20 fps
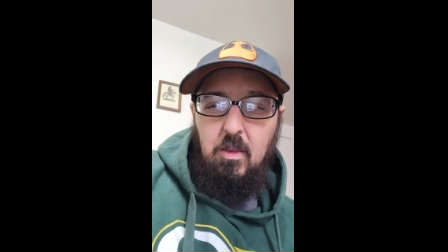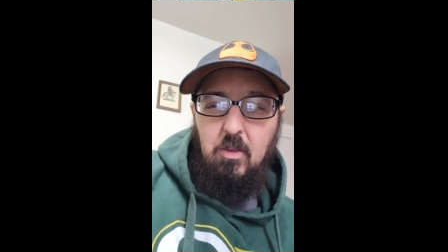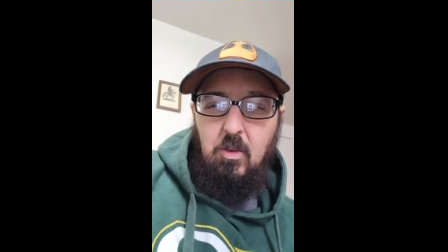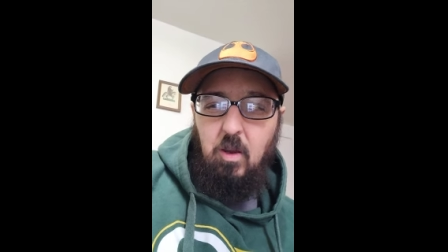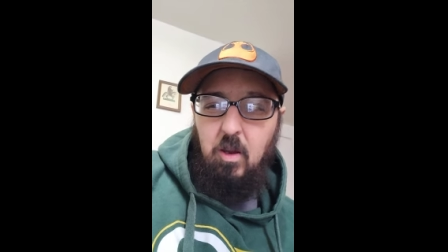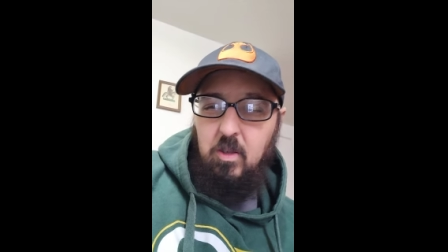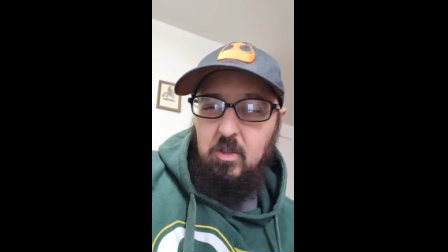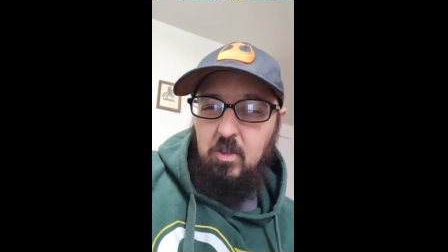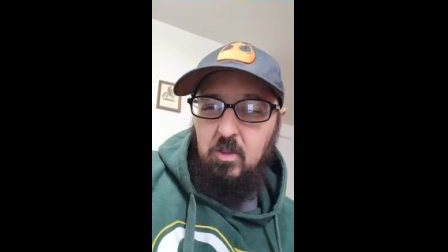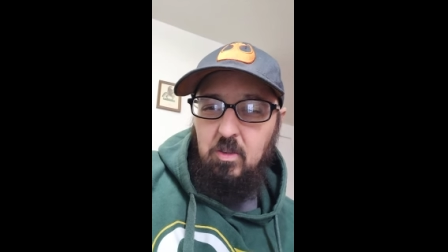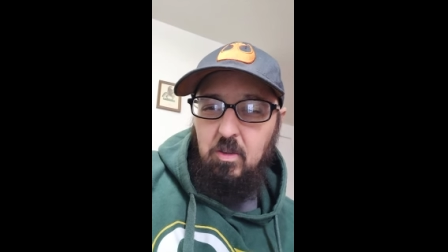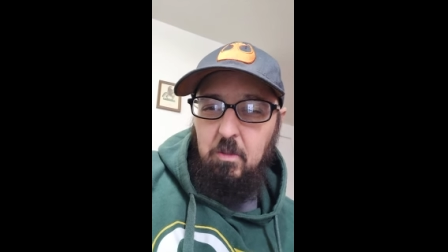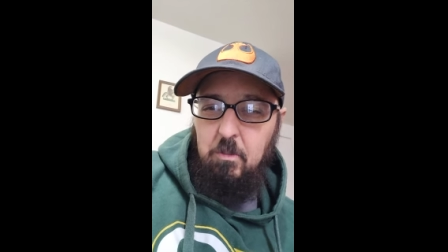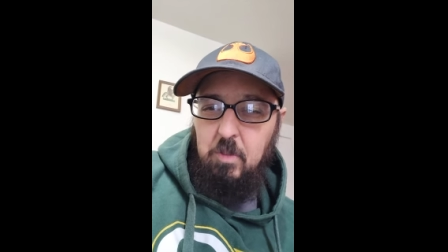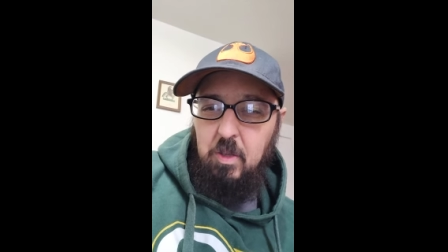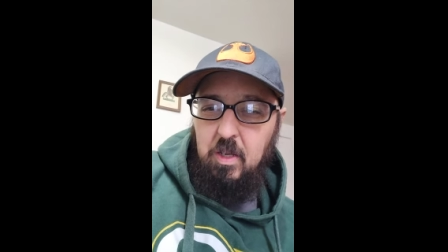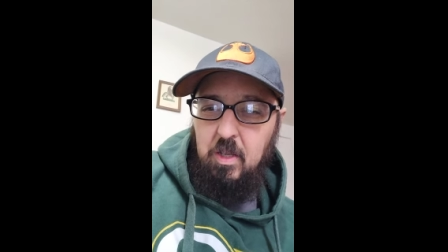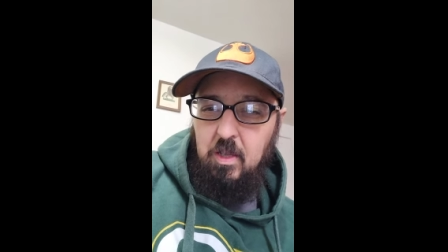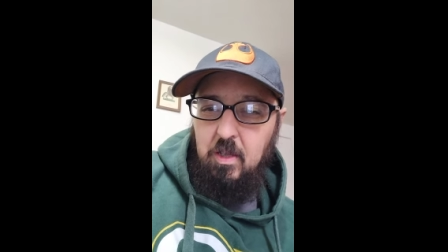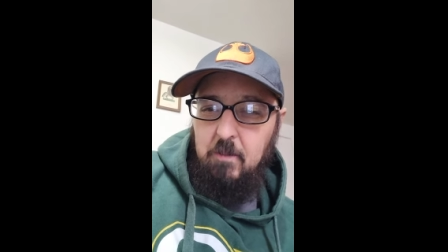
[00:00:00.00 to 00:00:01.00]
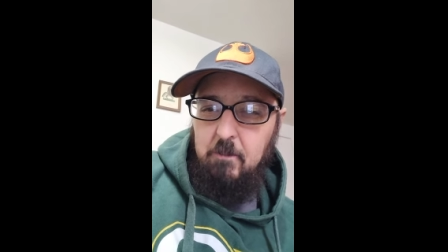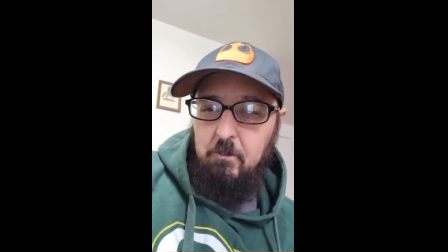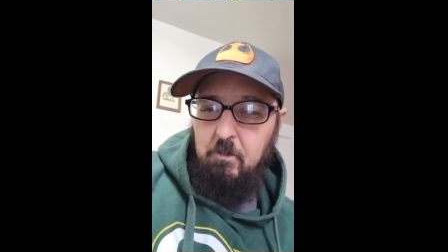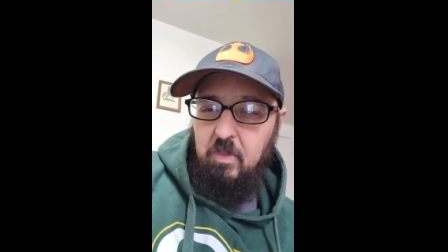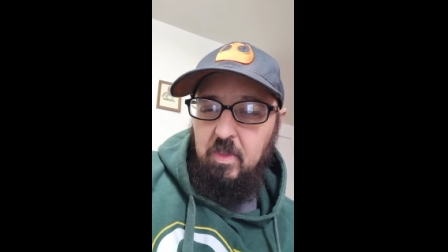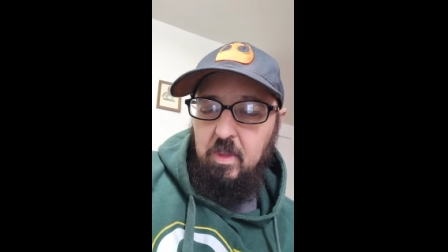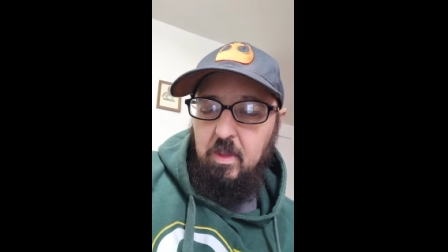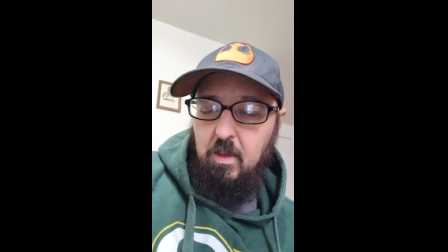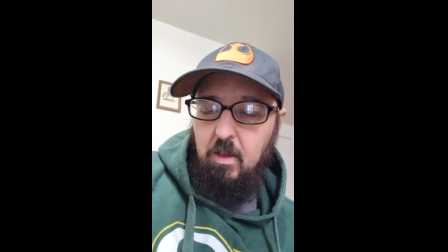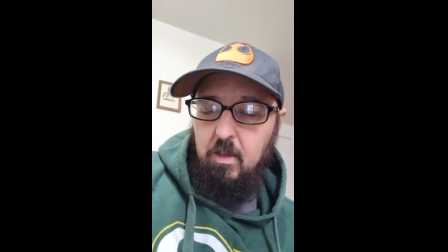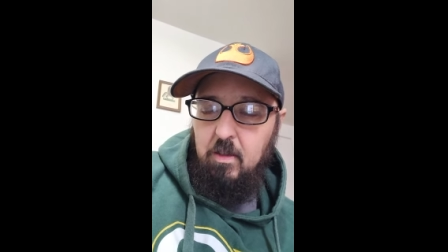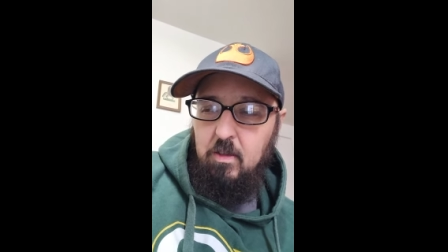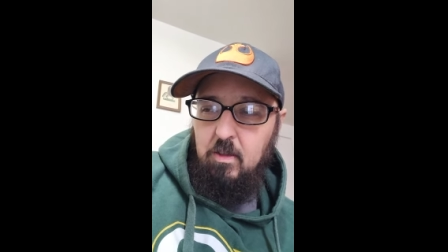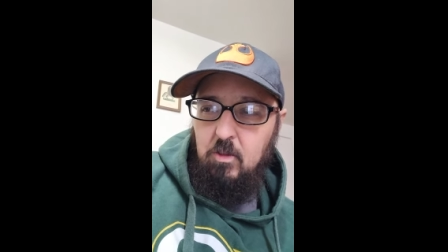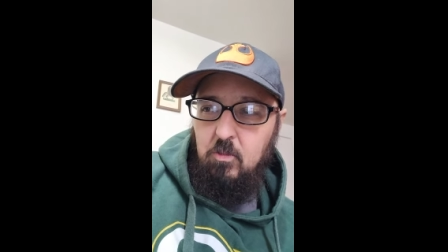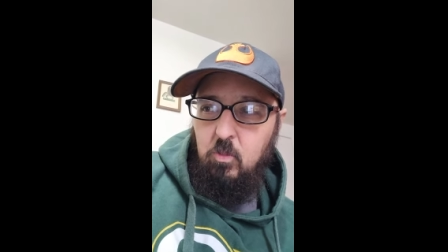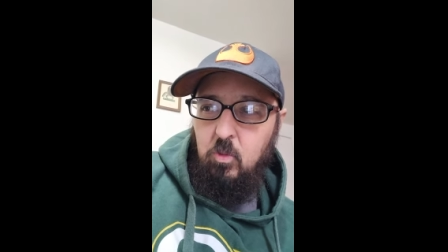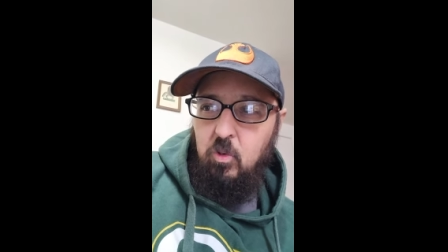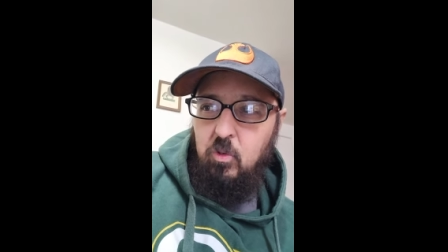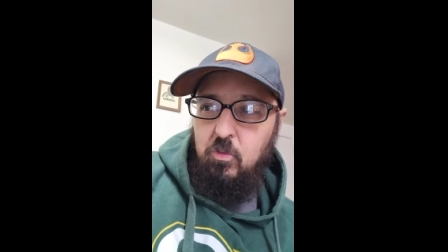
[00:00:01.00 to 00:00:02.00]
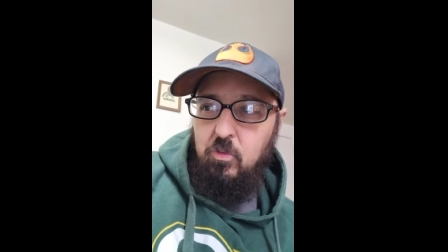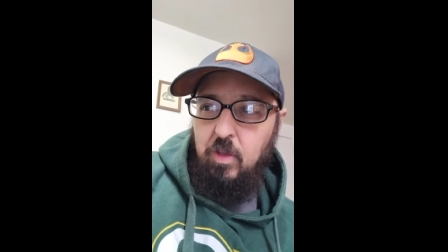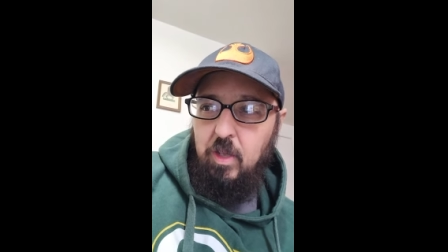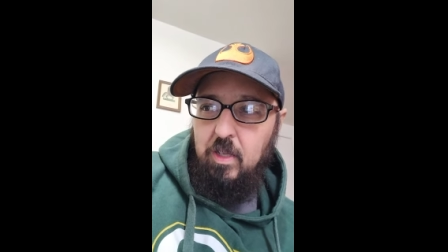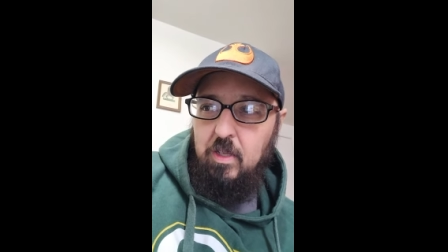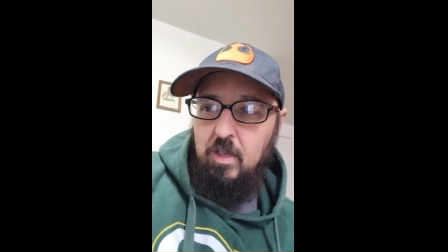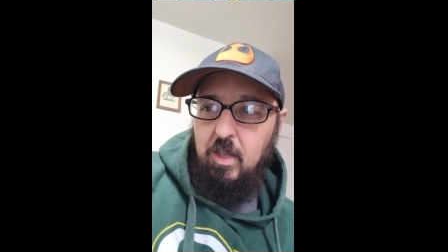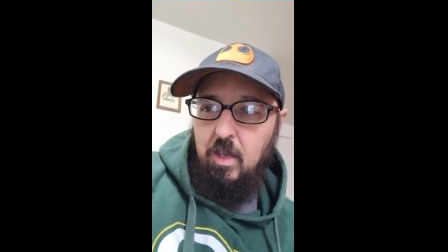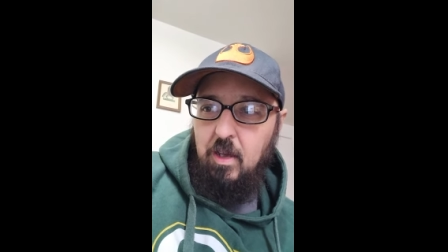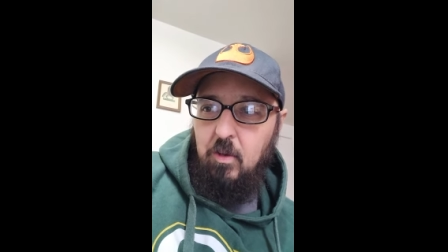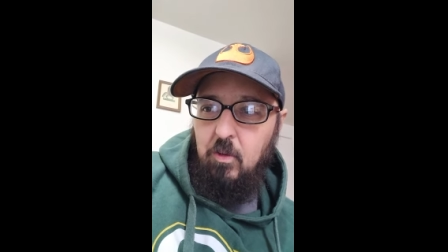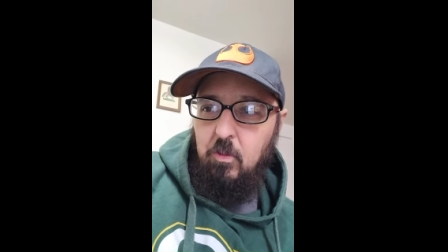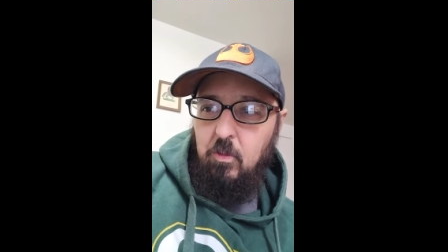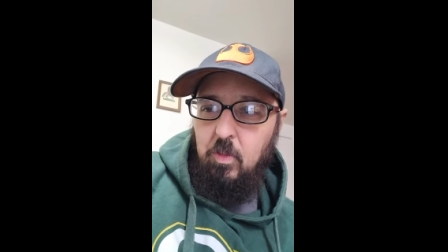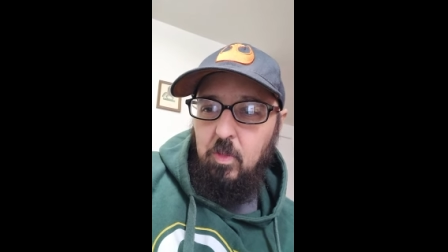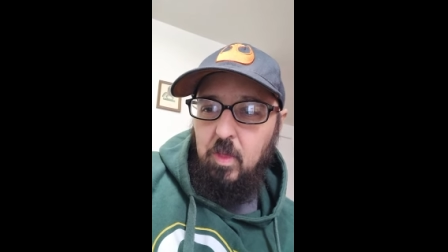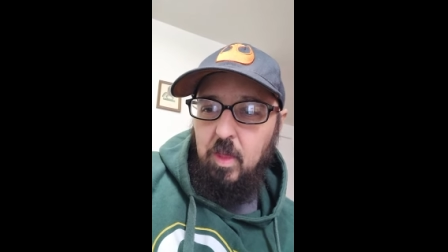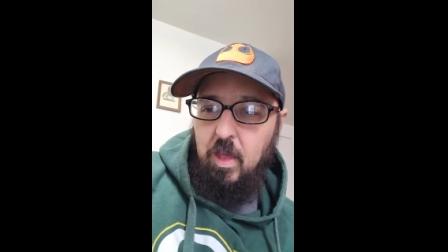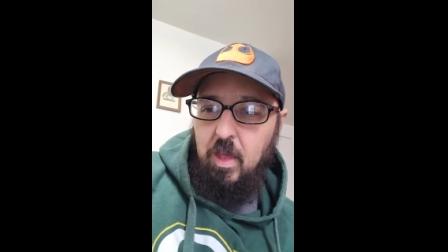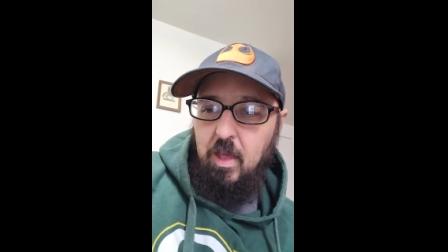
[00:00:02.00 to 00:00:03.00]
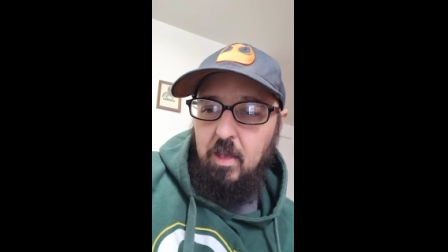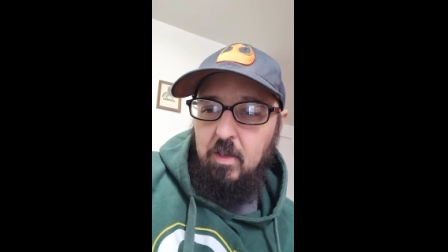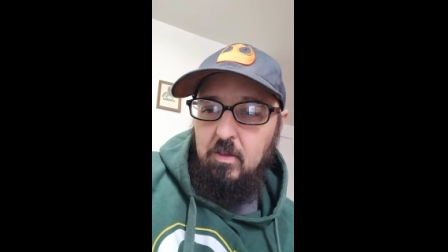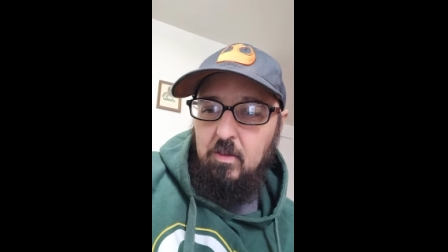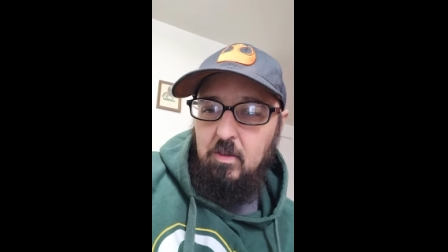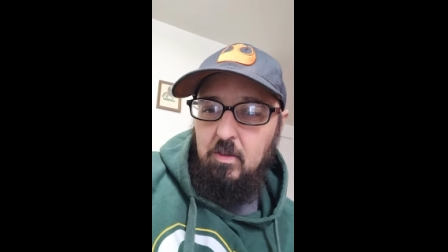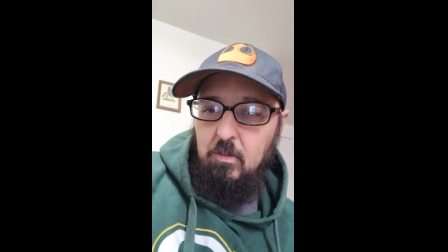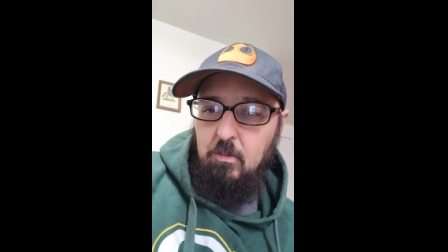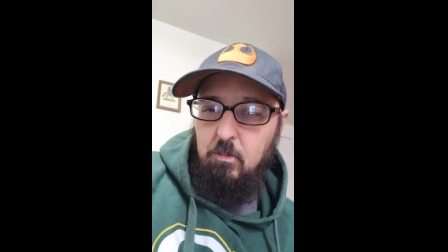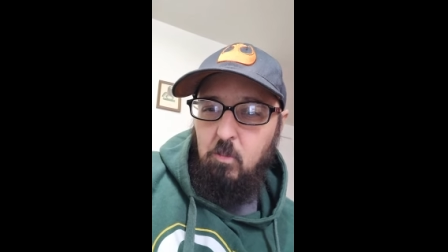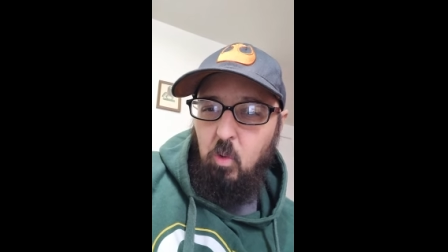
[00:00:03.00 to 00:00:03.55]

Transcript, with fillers: talk to somebody yeah, you will find out that